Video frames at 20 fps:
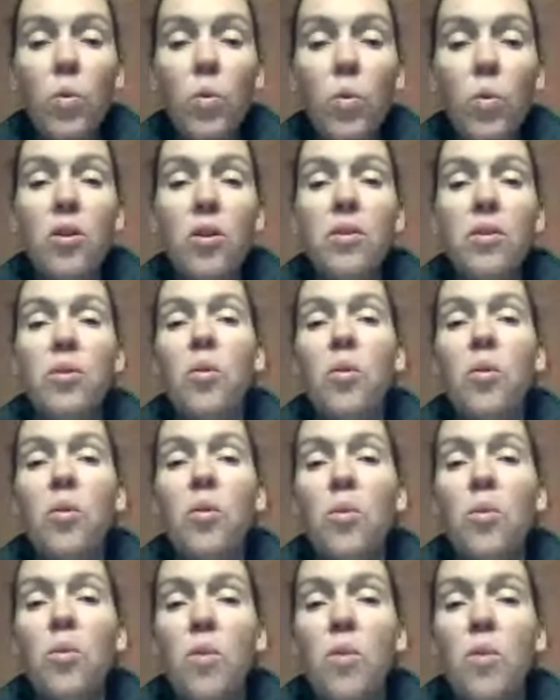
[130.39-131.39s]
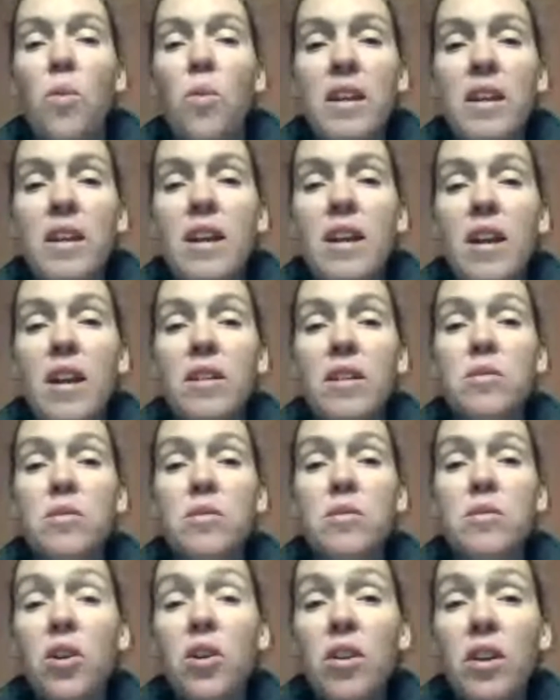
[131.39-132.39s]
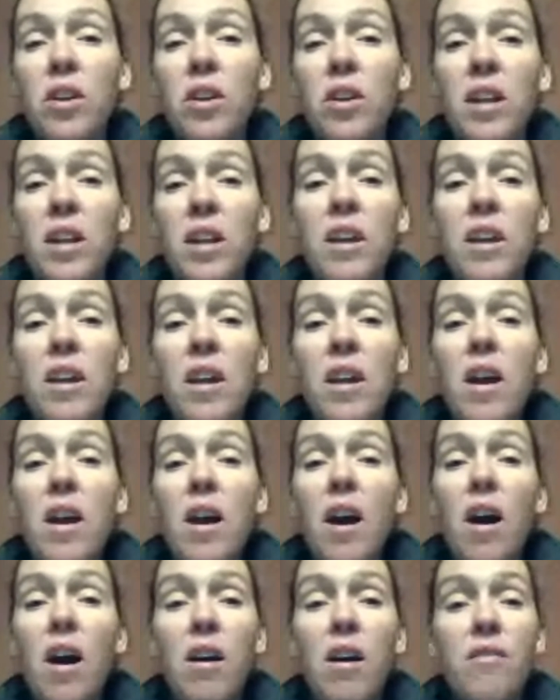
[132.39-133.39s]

We know the quality and purity